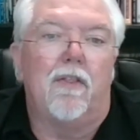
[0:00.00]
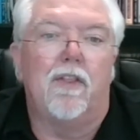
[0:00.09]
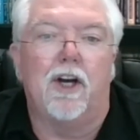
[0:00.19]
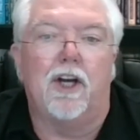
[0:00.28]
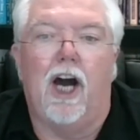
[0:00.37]

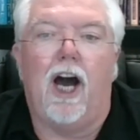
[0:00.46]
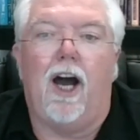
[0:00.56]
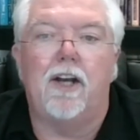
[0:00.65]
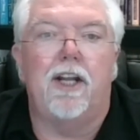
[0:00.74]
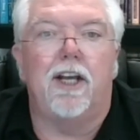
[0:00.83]
the
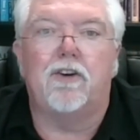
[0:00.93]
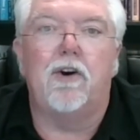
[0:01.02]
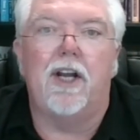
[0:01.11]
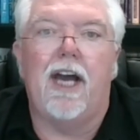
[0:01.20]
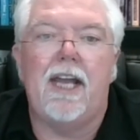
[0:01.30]
God that
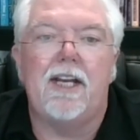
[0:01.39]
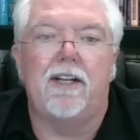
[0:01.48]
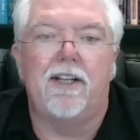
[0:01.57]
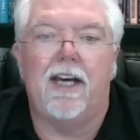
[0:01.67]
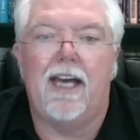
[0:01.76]

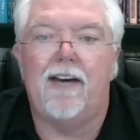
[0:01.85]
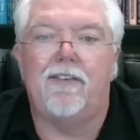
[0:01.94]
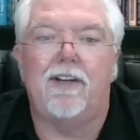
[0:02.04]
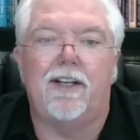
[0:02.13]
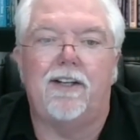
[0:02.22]
created the
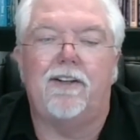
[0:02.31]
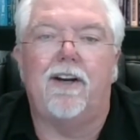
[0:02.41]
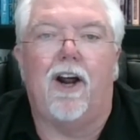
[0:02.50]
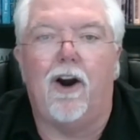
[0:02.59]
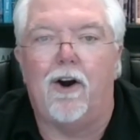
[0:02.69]
heaven and
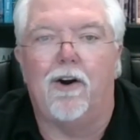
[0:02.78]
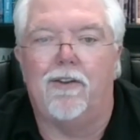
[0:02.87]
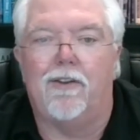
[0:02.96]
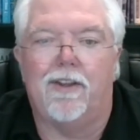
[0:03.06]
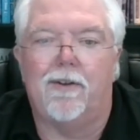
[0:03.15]

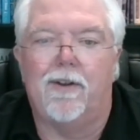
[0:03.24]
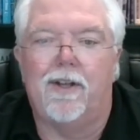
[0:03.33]
earth,